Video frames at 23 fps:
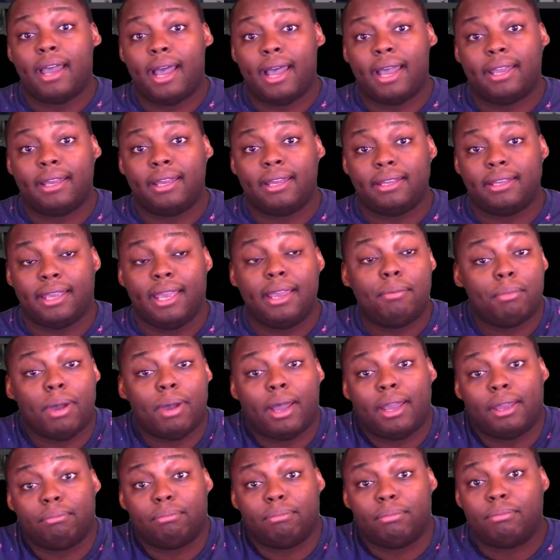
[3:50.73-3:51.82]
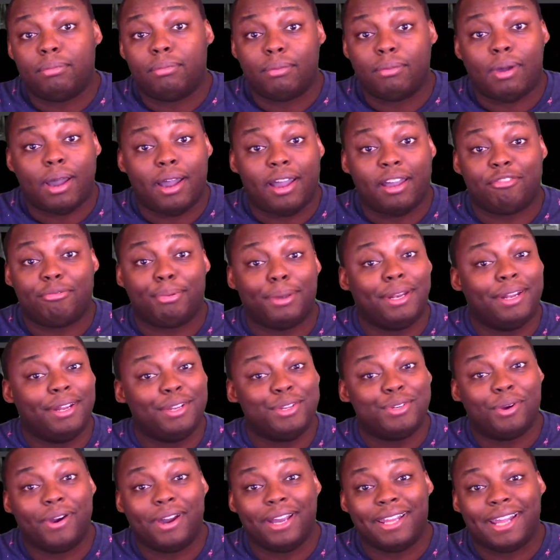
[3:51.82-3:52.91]
I've been
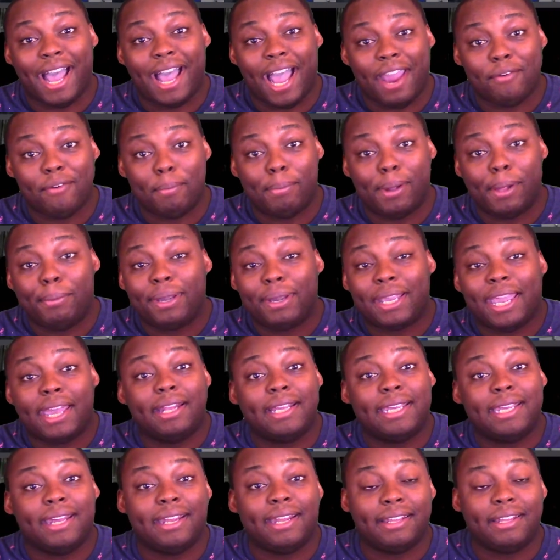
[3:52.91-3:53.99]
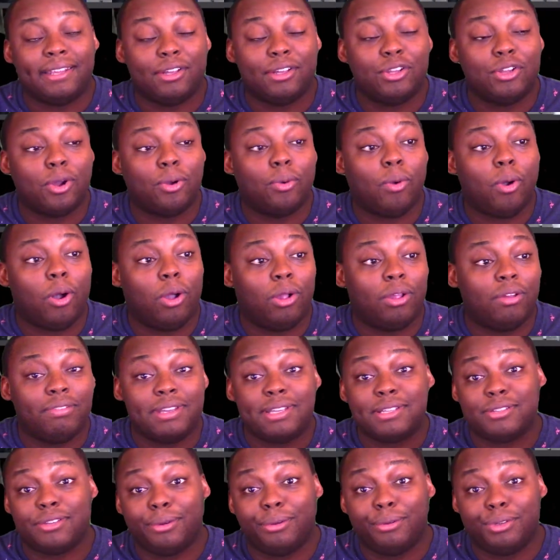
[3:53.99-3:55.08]
enjoying the High Republic and getting to know all of
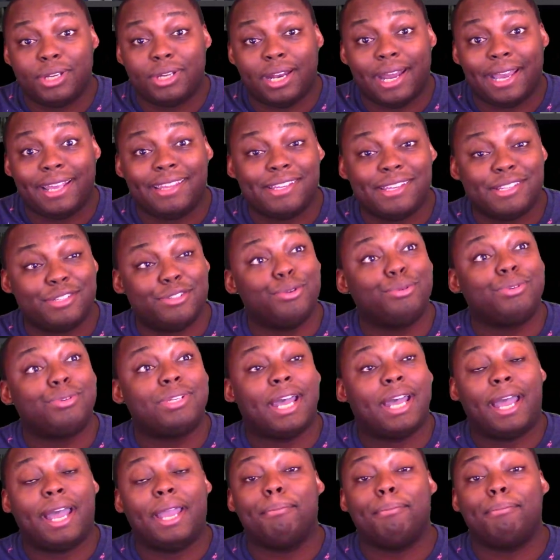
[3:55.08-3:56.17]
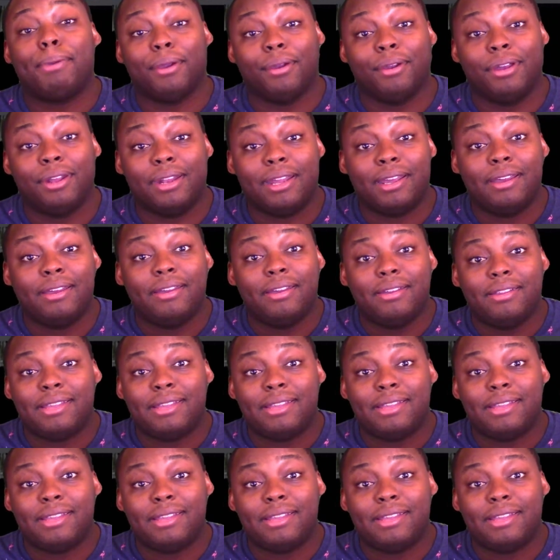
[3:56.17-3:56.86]
these new Jedi in this new time period.